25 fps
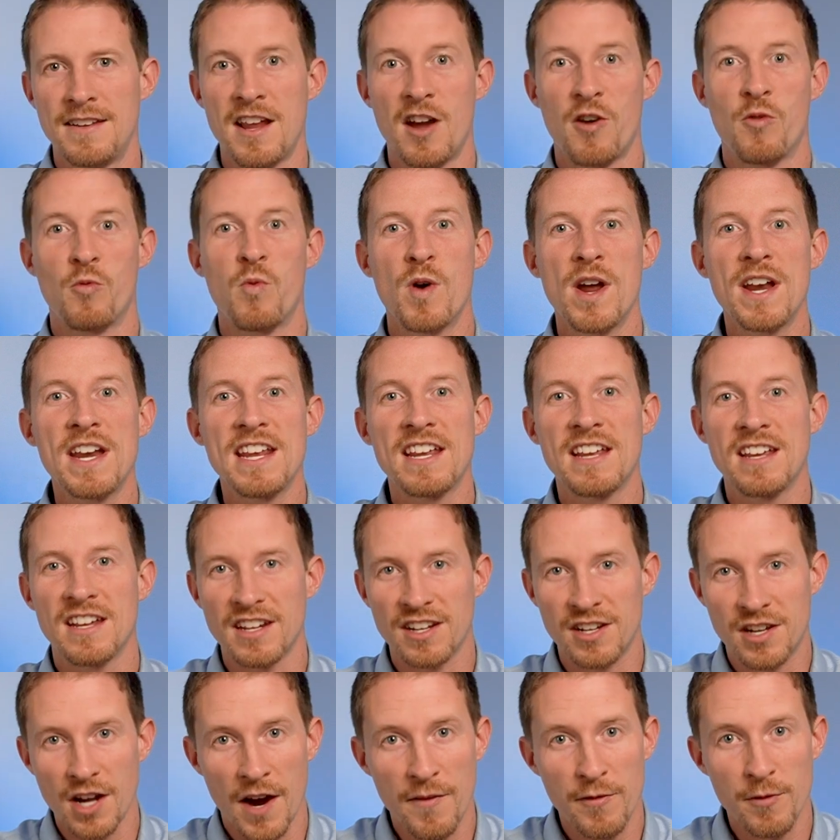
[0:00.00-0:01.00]
Now, winning
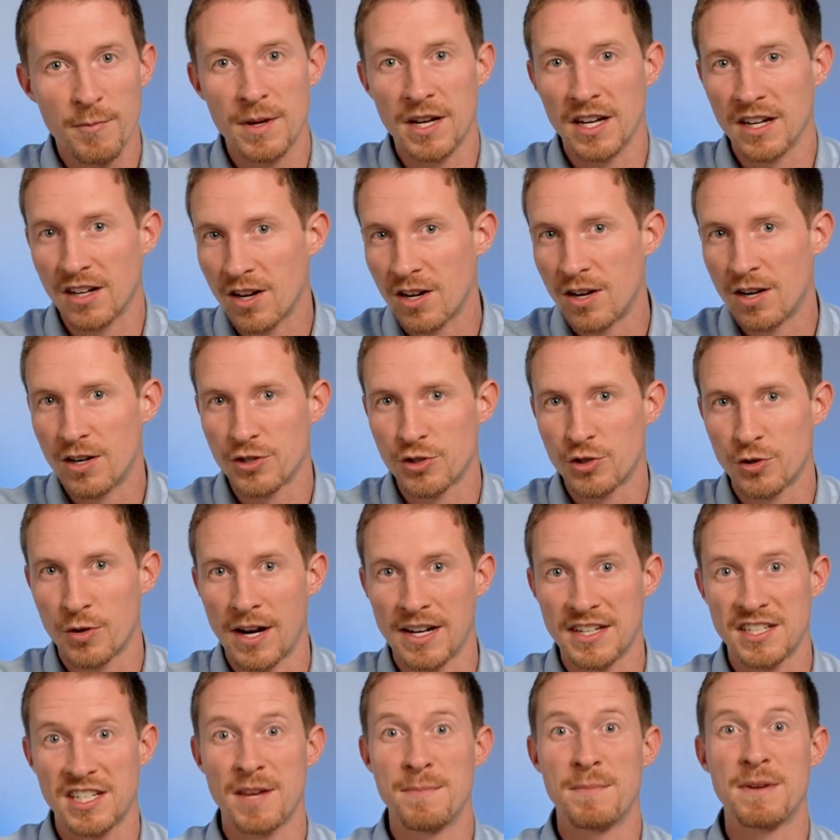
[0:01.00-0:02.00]
government
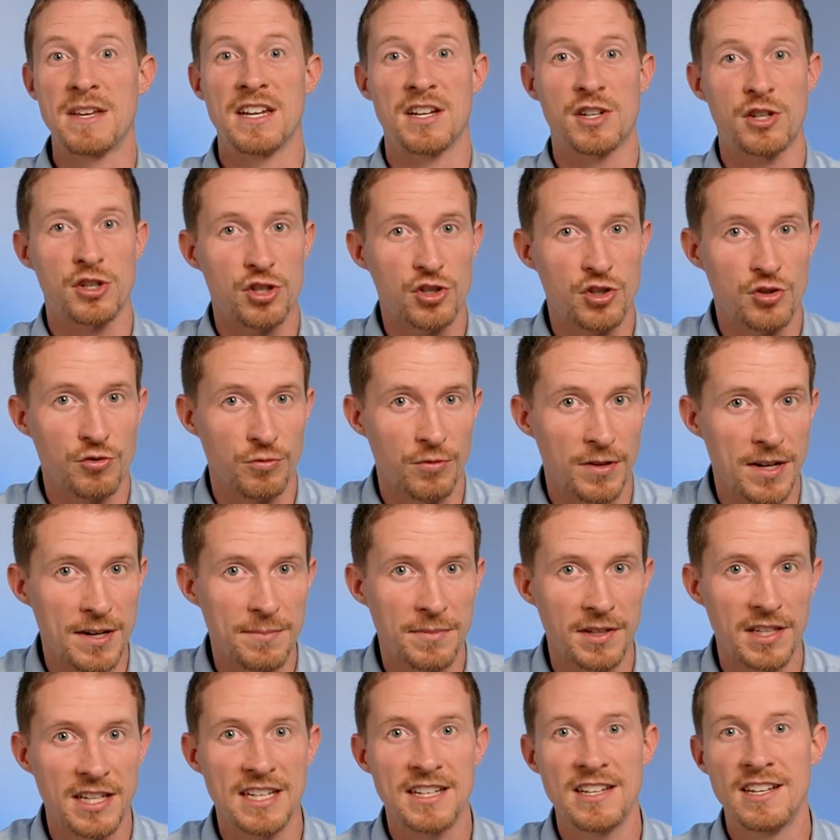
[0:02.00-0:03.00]
contracts can be
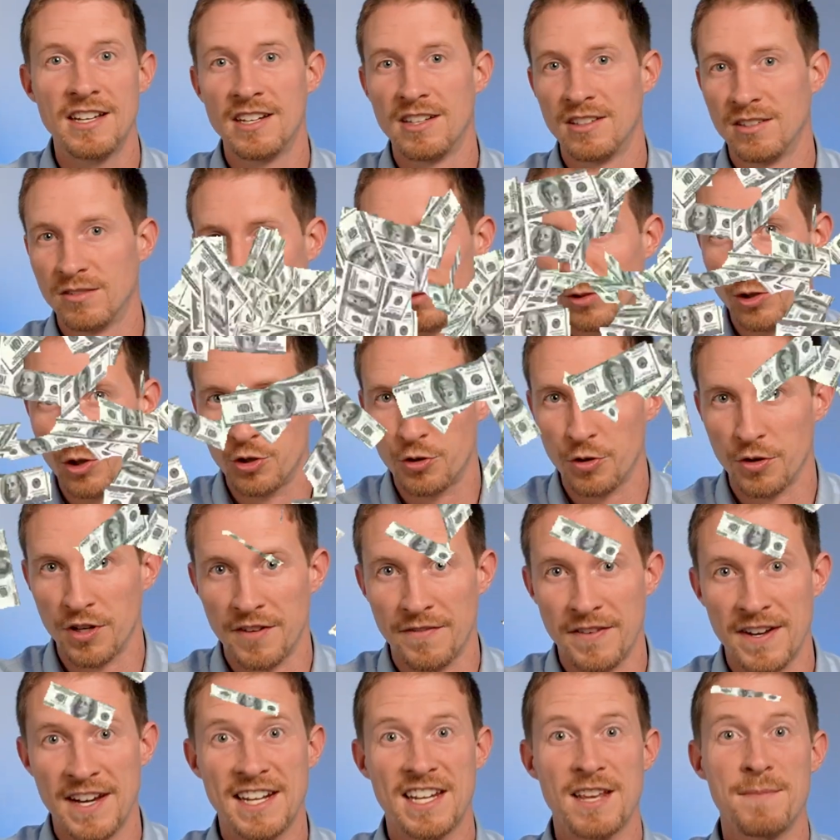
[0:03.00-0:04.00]
extremely
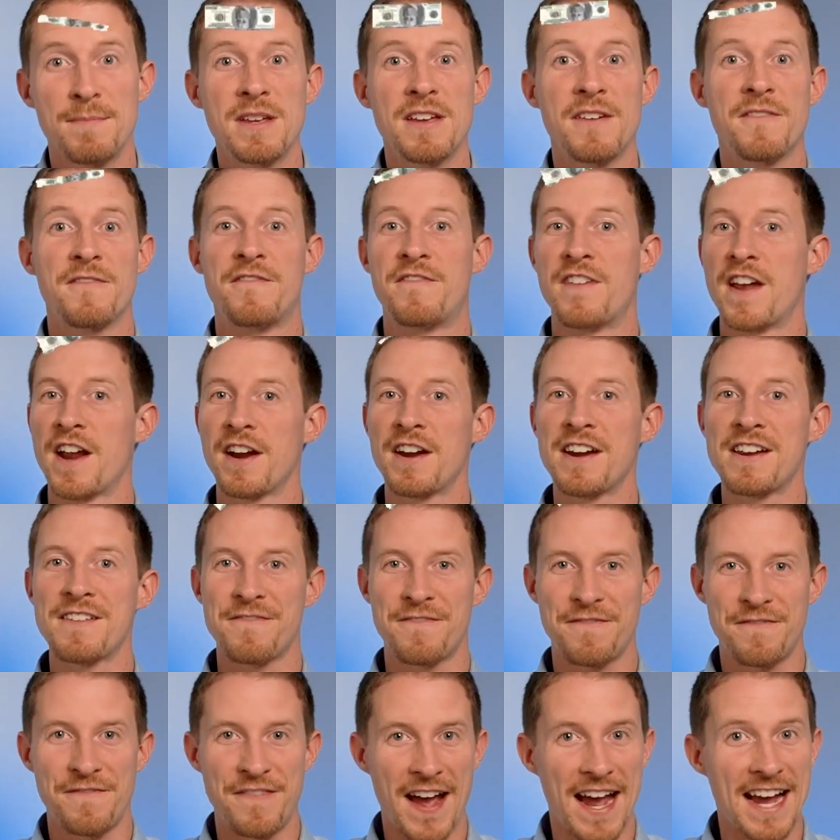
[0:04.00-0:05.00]
lucrative, and it can be a very
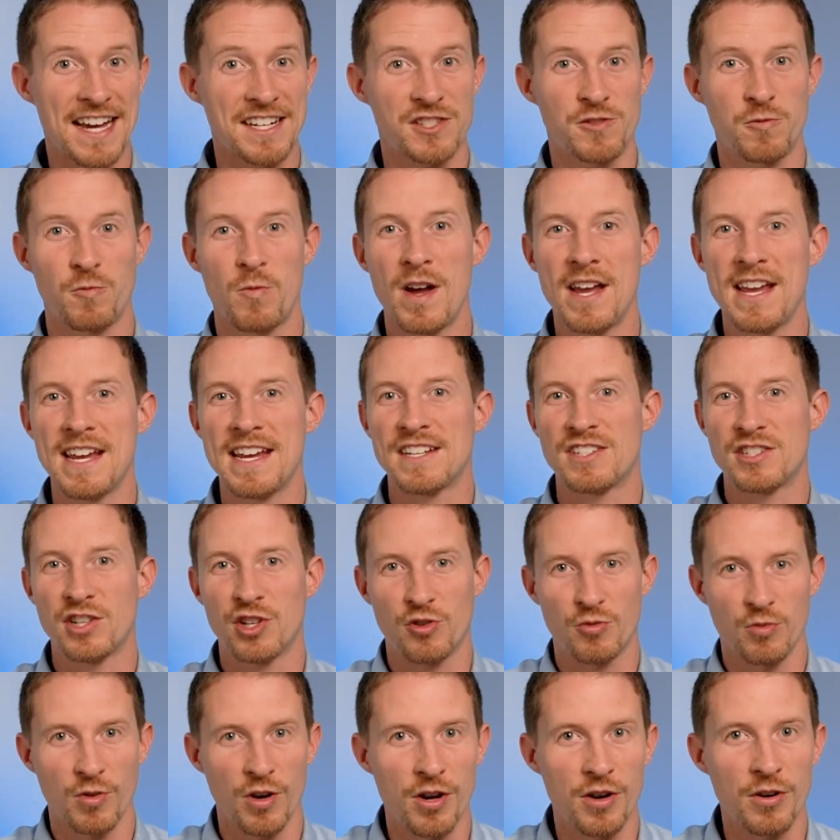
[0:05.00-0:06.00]
fast way to
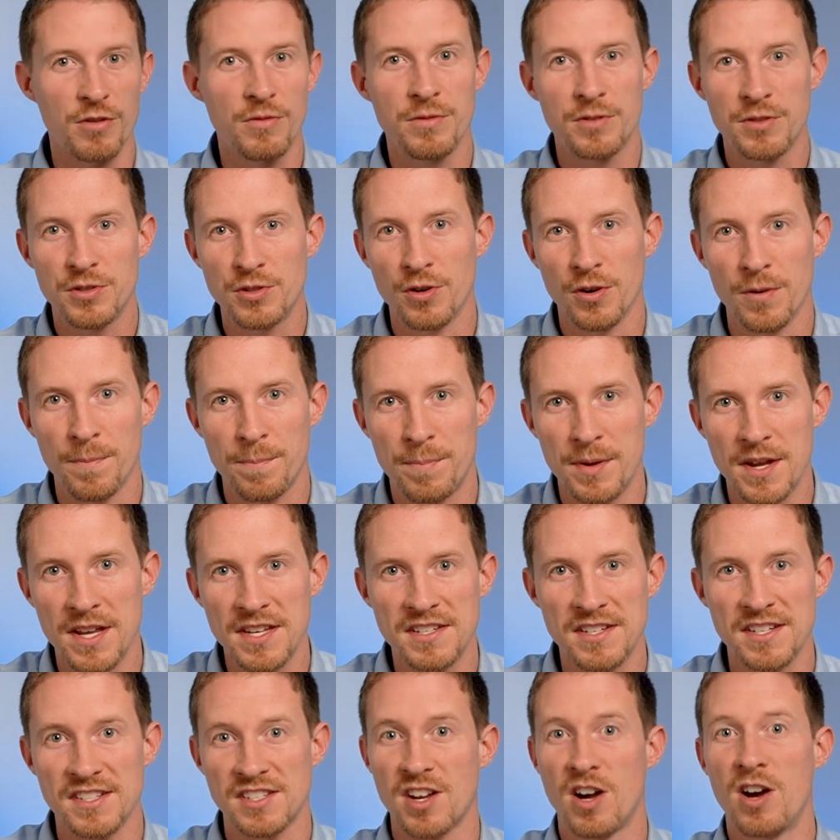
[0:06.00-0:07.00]
grow your
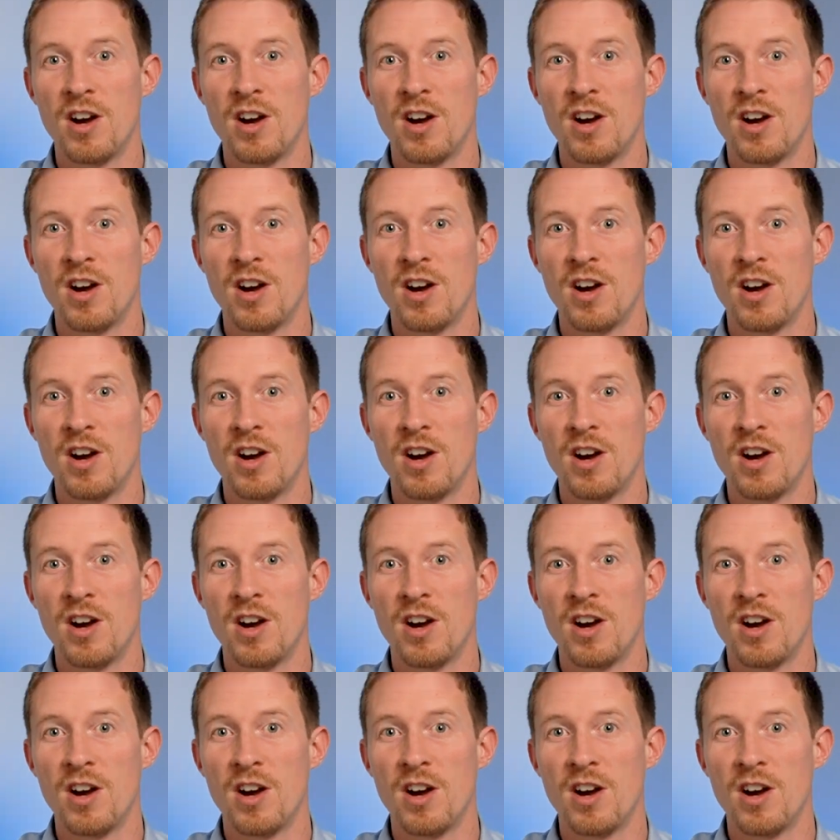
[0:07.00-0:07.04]
business.